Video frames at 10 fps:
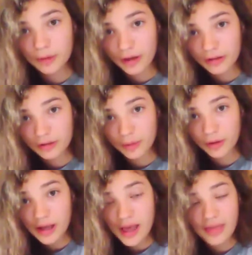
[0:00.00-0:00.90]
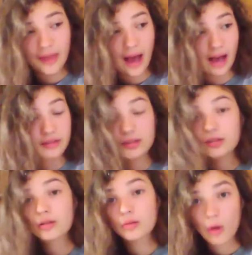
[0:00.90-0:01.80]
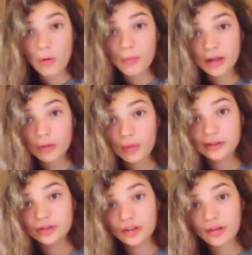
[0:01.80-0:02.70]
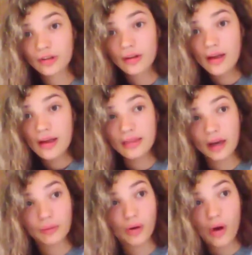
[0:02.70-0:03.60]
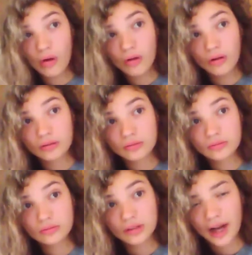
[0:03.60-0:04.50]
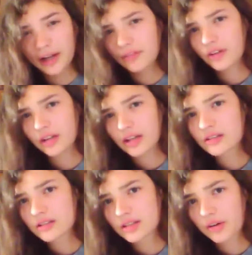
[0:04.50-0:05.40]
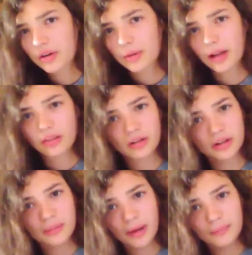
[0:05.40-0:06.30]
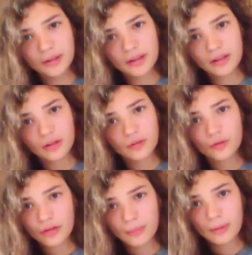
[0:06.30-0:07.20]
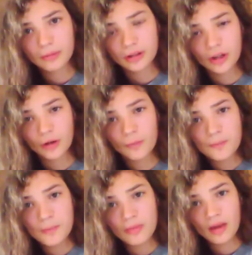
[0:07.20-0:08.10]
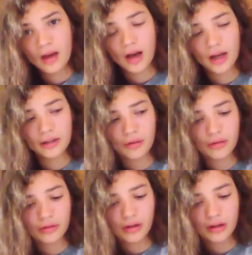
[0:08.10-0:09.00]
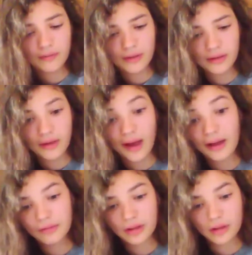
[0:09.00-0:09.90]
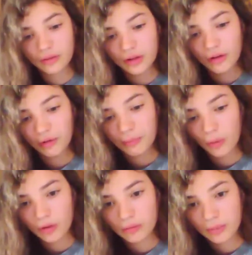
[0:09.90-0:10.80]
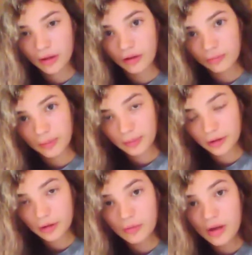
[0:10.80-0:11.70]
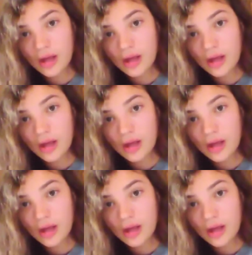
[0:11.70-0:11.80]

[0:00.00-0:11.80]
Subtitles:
customer that asked so many questions that were all kind of unnecessary, but I thought that might be good for some people to know. I know there's a lot of things that I really don't think are important, but other people do,